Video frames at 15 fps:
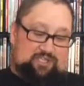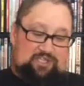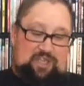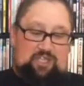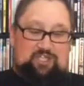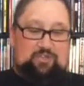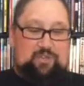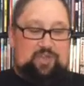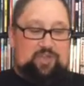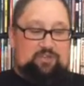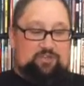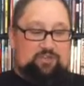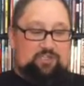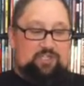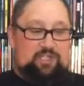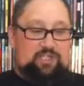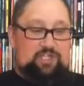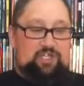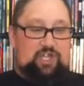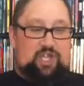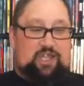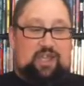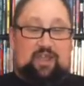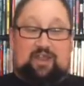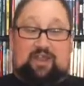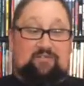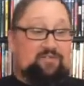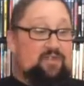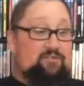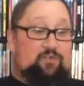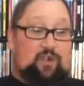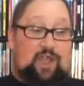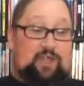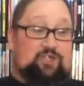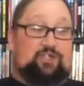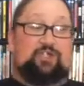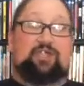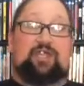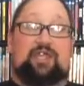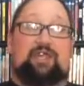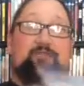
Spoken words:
So that should be interesting to check out. I've never actually seen